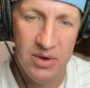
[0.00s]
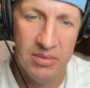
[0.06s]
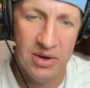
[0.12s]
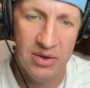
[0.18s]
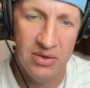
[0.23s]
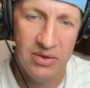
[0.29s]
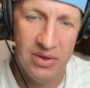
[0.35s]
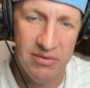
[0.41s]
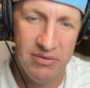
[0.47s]

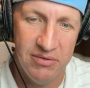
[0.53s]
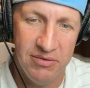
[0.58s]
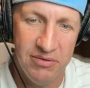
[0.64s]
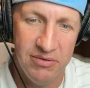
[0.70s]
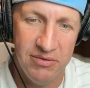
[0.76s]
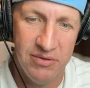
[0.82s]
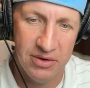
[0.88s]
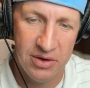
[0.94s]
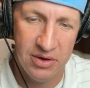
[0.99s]
infielders.
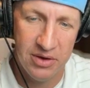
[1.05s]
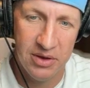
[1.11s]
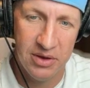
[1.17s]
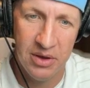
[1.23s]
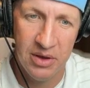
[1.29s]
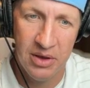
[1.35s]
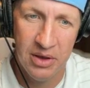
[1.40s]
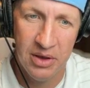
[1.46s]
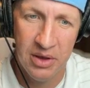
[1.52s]

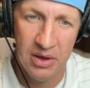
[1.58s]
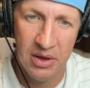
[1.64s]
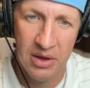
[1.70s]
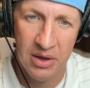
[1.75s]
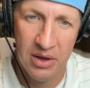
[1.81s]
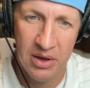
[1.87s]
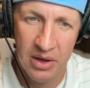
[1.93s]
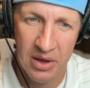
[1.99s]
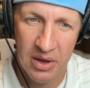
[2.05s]

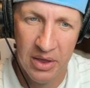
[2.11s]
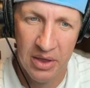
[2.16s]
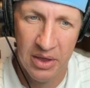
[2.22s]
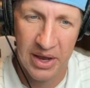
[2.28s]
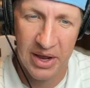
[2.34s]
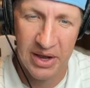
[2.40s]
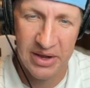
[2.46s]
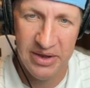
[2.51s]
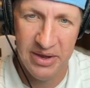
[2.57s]
Like
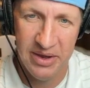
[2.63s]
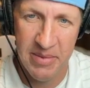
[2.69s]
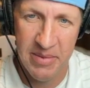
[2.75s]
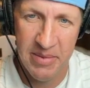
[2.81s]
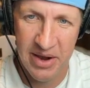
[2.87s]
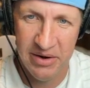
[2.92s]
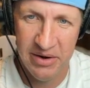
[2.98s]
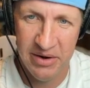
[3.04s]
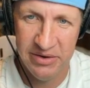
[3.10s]
a Tim
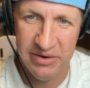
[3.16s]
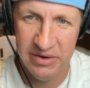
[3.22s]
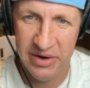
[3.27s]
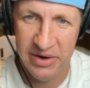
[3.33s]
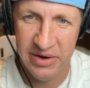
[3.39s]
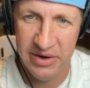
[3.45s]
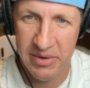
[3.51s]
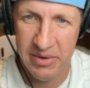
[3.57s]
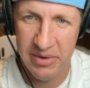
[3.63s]
Anderson
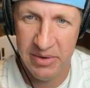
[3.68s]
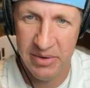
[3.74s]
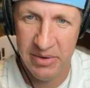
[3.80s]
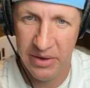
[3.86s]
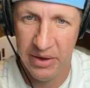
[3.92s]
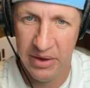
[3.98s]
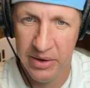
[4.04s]
type of deal.